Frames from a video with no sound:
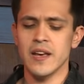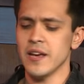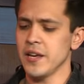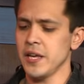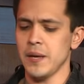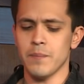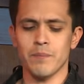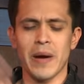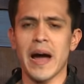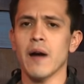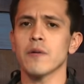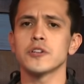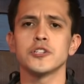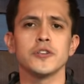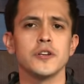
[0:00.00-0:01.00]
he
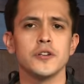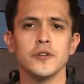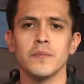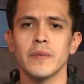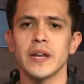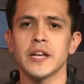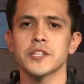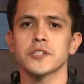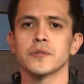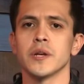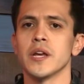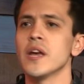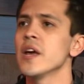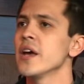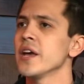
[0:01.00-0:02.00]
empowers you to do
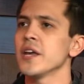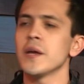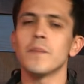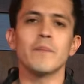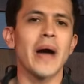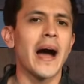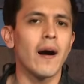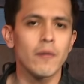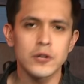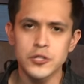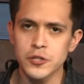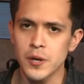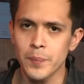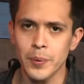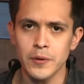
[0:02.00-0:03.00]
ministry. He empowers
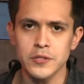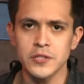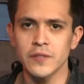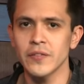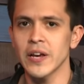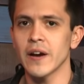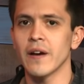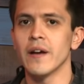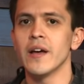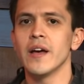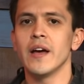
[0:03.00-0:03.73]
you to persevere.